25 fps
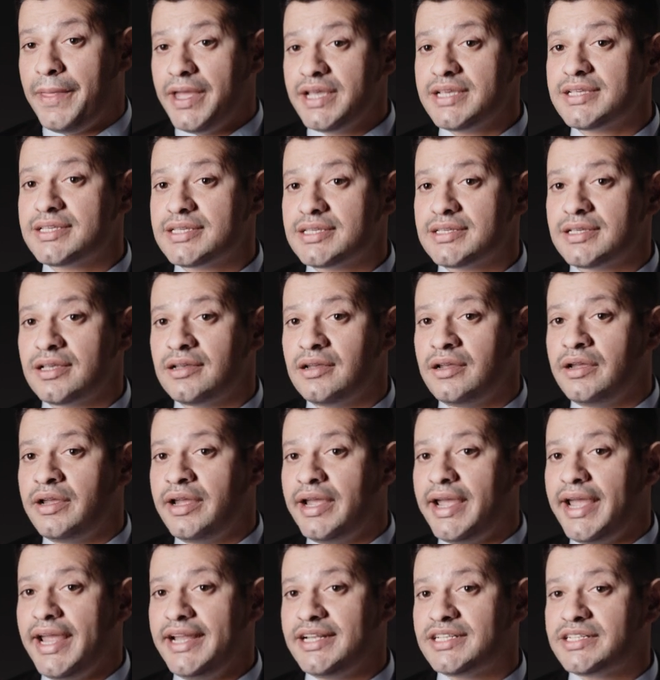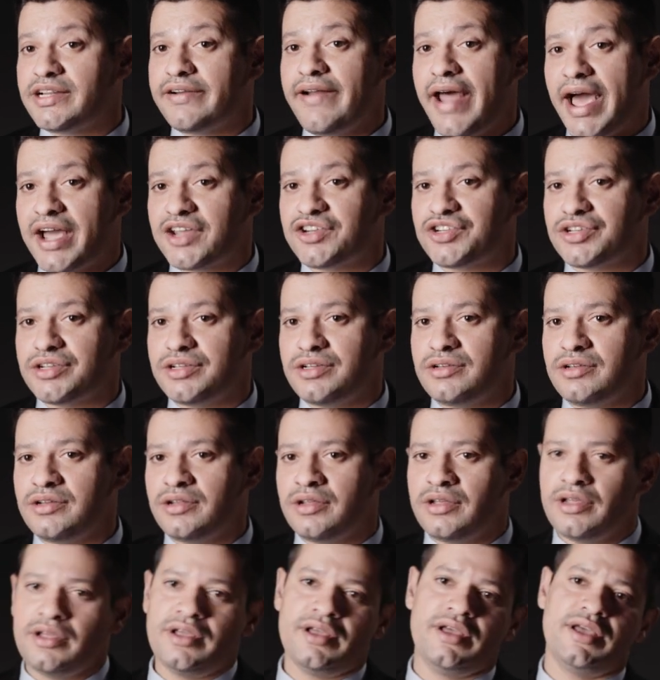this interaction
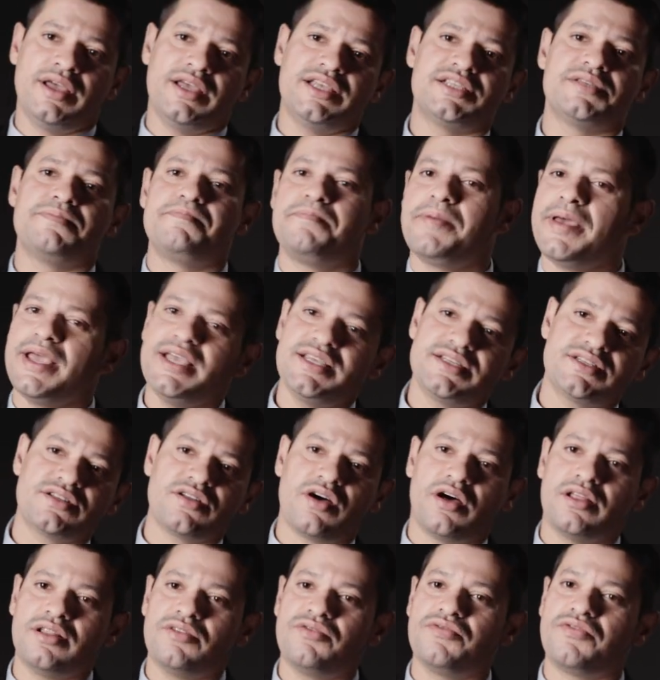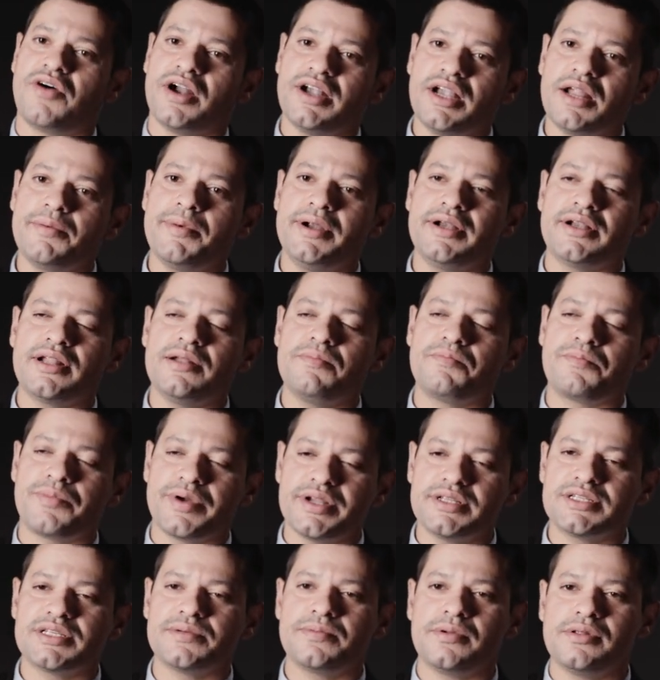is based on fundamental
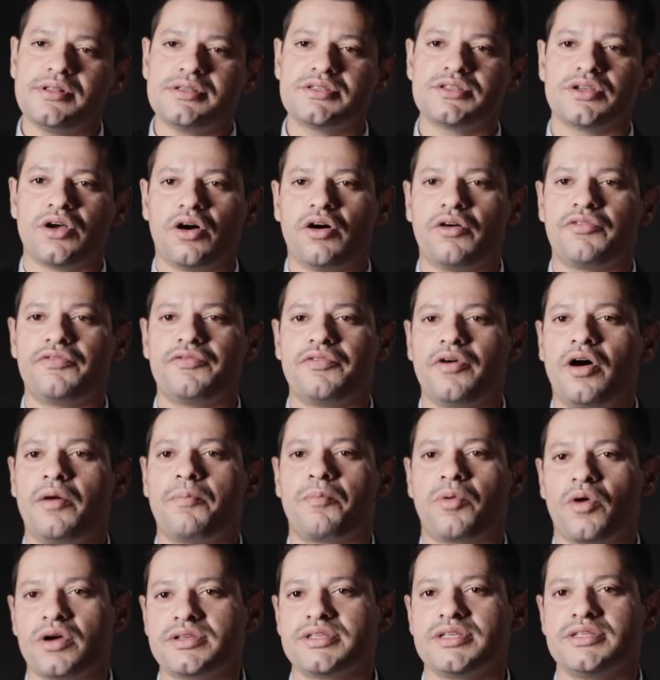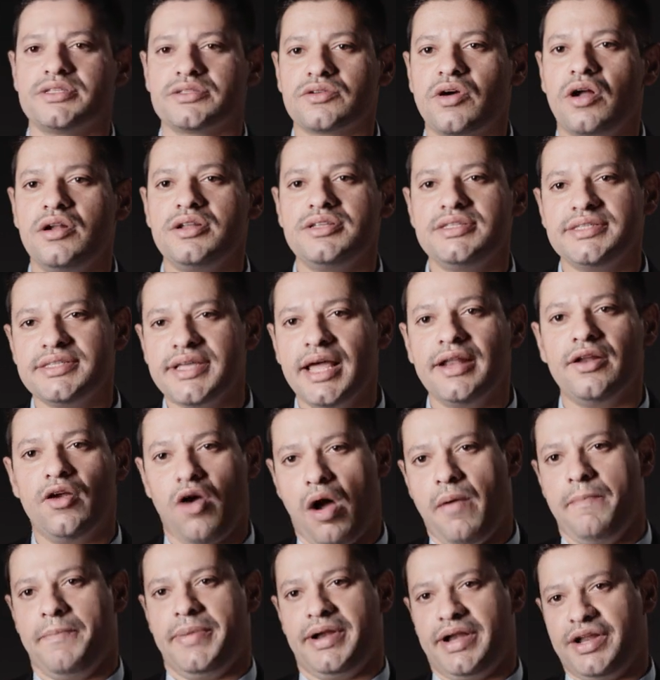principles of a process called cell
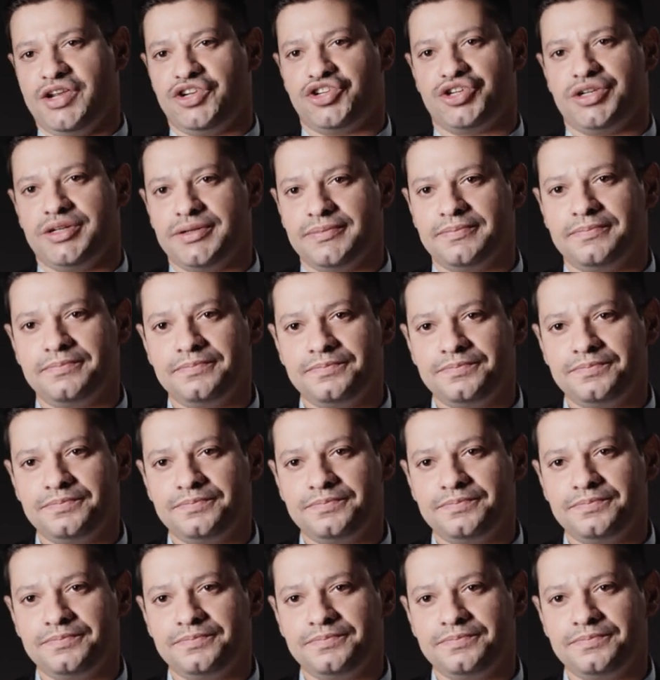competition.